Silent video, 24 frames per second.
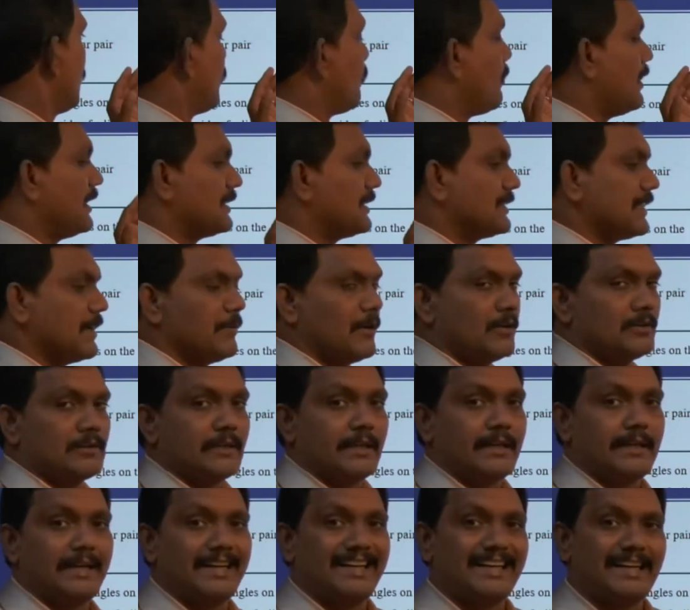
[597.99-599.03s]
What
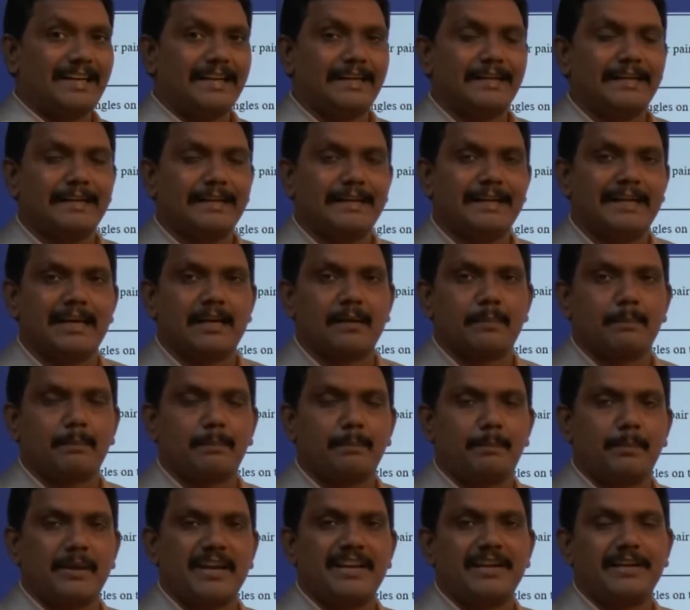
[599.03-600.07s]
about linear
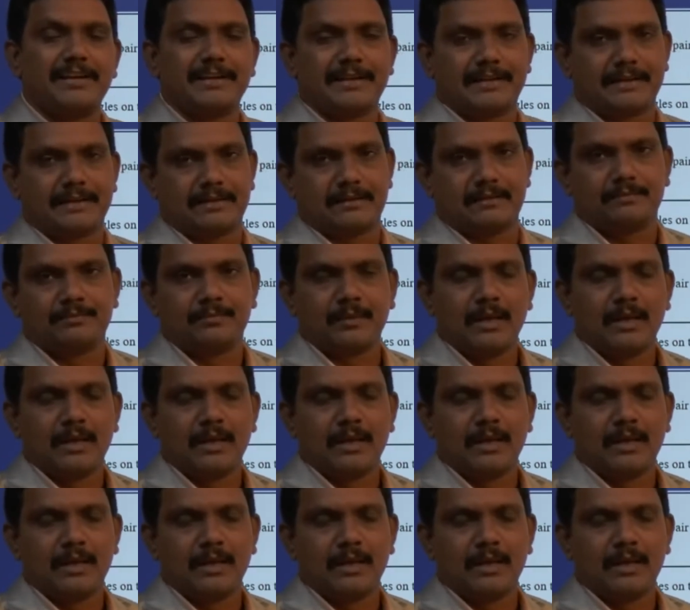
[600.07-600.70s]
pair?